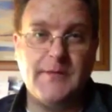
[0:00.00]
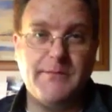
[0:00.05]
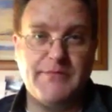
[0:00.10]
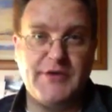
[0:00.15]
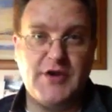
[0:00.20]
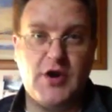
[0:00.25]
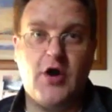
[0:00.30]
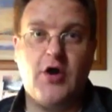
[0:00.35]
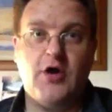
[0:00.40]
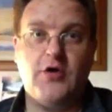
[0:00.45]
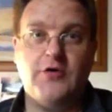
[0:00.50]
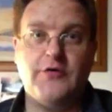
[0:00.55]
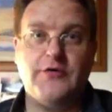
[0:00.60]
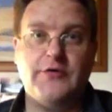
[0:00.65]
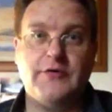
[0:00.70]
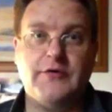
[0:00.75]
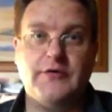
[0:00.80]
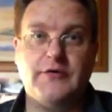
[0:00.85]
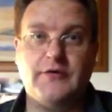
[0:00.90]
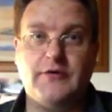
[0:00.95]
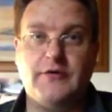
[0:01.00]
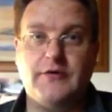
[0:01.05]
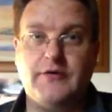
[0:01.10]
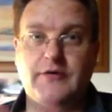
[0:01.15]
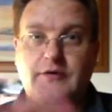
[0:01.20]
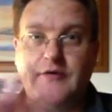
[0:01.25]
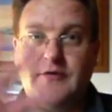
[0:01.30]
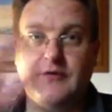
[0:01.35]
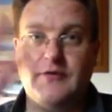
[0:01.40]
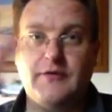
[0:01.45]
Beyond
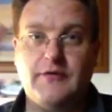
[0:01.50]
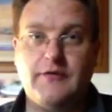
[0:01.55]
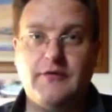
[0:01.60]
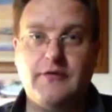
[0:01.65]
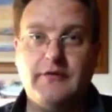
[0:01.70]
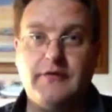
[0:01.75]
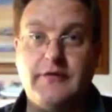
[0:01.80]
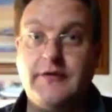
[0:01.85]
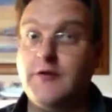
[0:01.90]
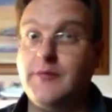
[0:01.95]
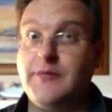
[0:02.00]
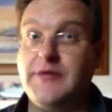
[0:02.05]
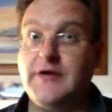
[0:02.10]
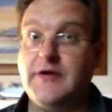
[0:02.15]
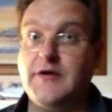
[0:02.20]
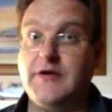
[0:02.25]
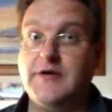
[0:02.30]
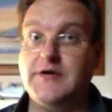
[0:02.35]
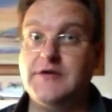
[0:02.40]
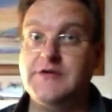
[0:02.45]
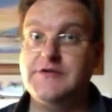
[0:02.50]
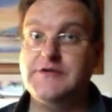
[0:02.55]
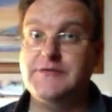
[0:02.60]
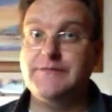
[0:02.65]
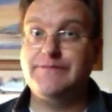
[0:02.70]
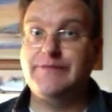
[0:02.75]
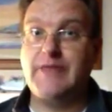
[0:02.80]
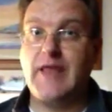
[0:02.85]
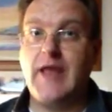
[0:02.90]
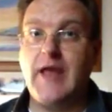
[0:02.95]
the OPRs.
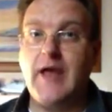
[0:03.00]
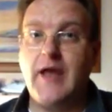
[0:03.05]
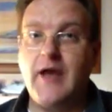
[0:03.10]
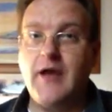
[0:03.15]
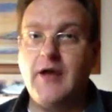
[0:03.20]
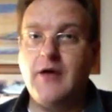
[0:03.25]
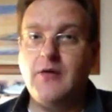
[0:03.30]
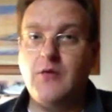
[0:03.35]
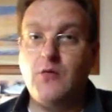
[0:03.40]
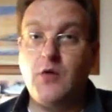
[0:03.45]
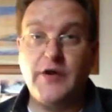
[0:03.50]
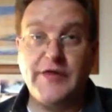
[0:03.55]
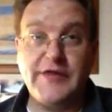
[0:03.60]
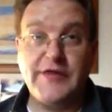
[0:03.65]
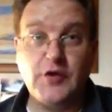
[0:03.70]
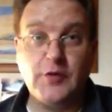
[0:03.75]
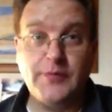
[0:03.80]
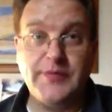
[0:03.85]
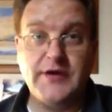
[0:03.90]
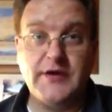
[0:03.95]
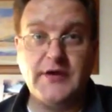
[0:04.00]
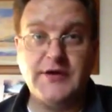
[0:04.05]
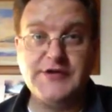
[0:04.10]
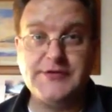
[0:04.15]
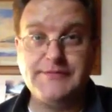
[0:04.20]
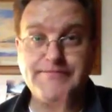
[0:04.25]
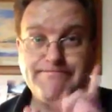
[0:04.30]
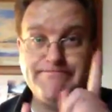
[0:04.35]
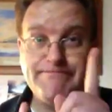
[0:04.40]
What are the OPRs?